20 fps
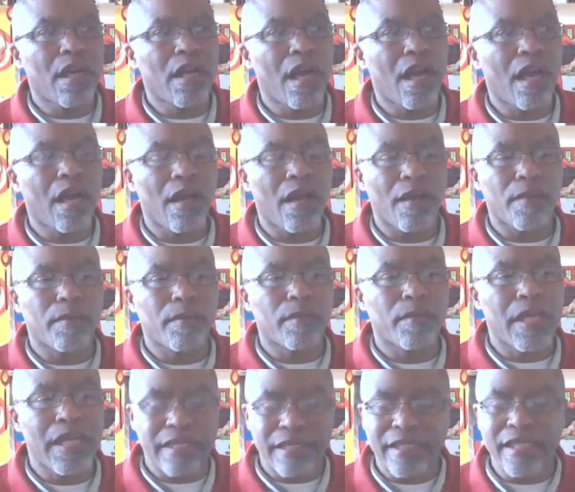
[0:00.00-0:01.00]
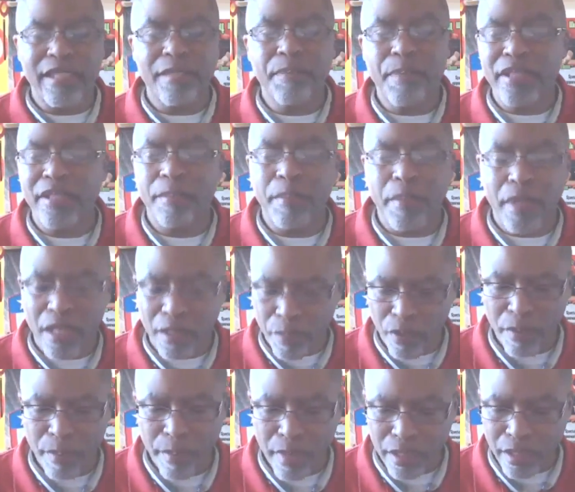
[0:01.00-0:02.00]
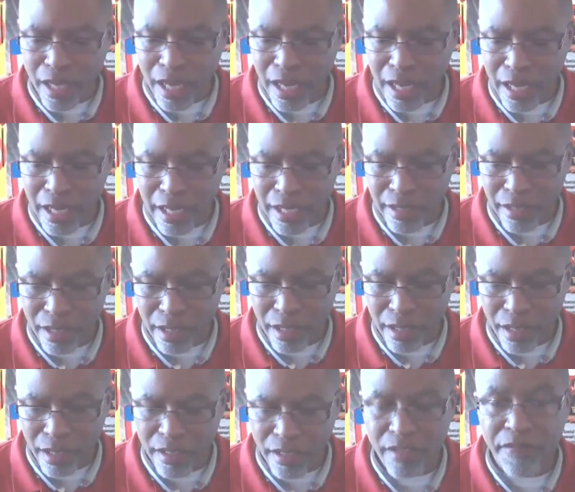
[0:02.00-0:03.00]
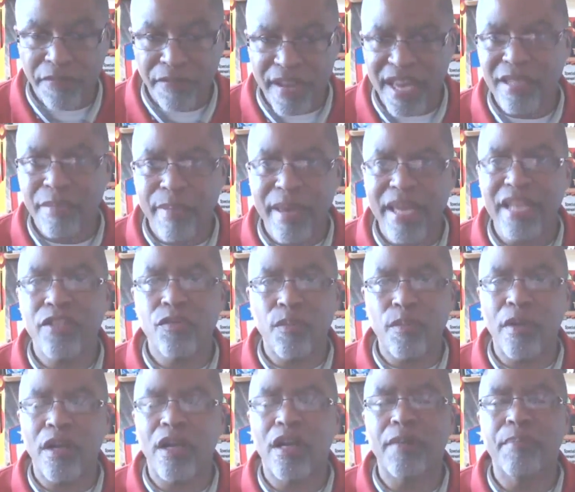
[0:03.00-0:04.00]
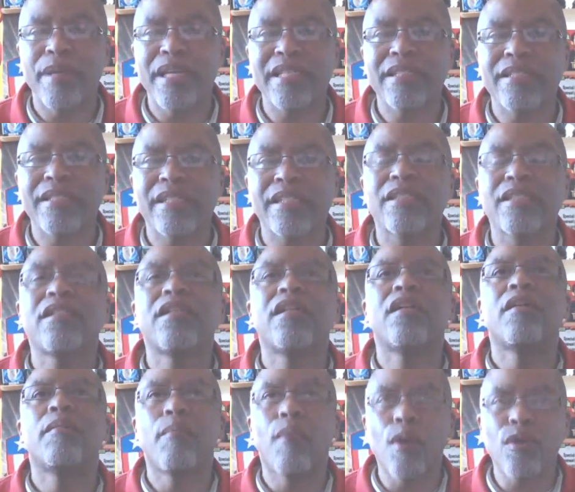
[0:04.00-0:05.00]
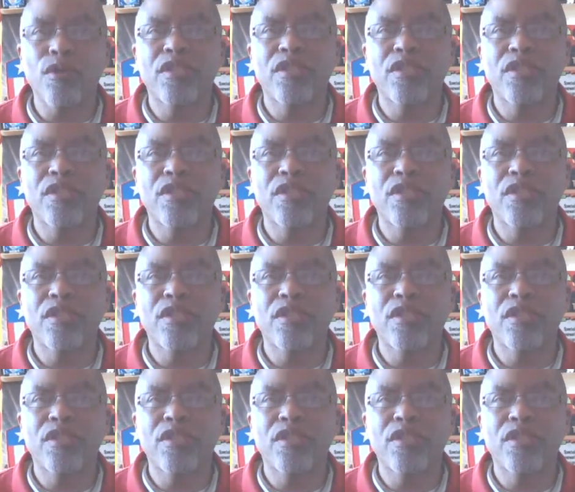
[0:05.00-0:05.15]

and since it's pretty much it's a faith-based business, most